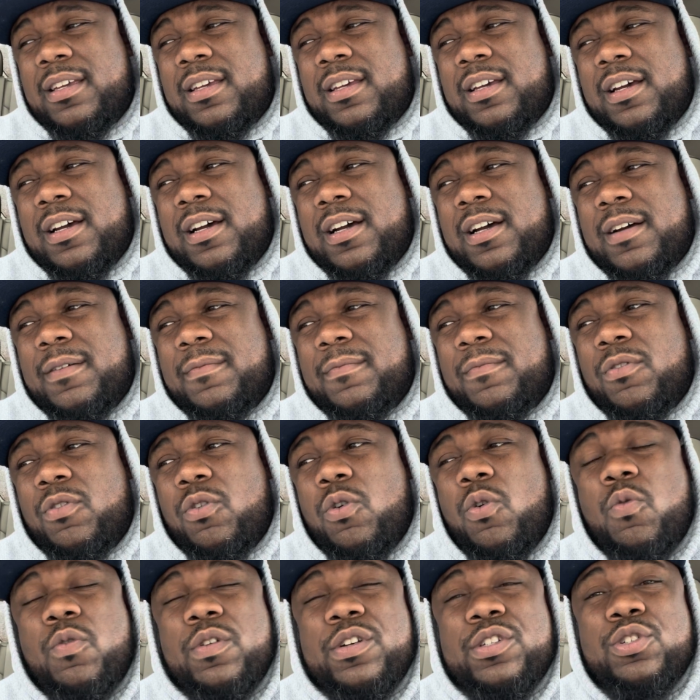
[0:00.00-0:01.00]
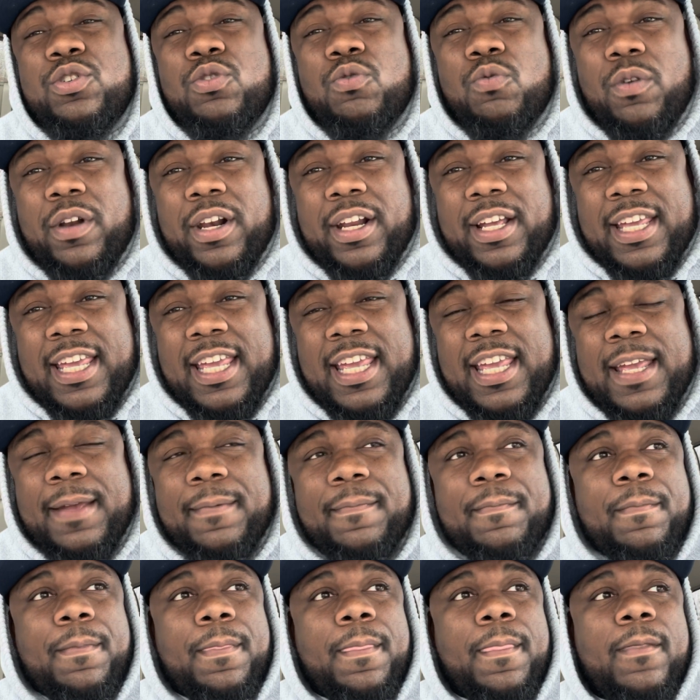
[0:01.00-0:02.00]
Um, who would you want to
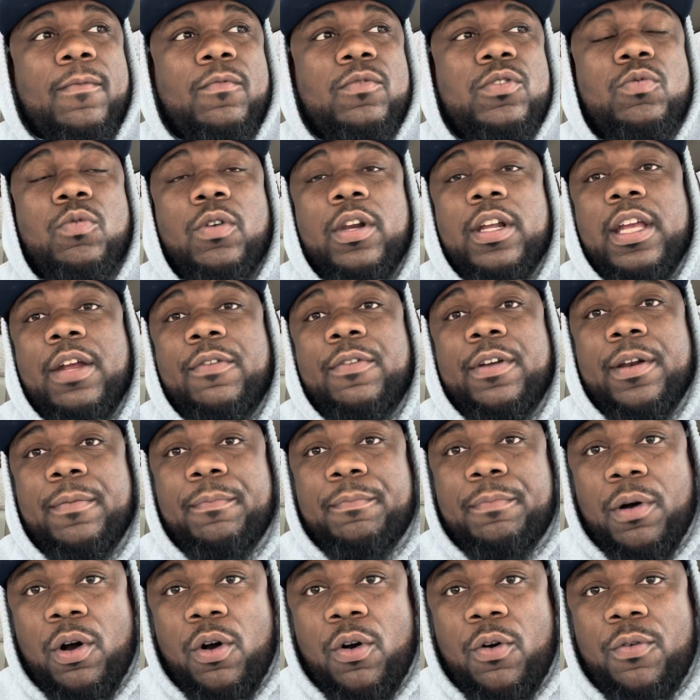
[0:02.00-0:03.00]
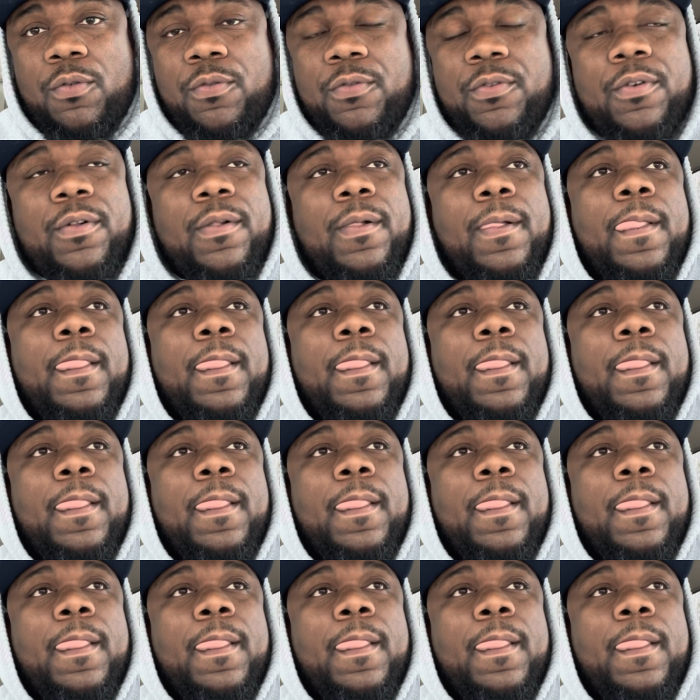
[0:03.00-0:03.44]
keep? Would you want to get rid of both?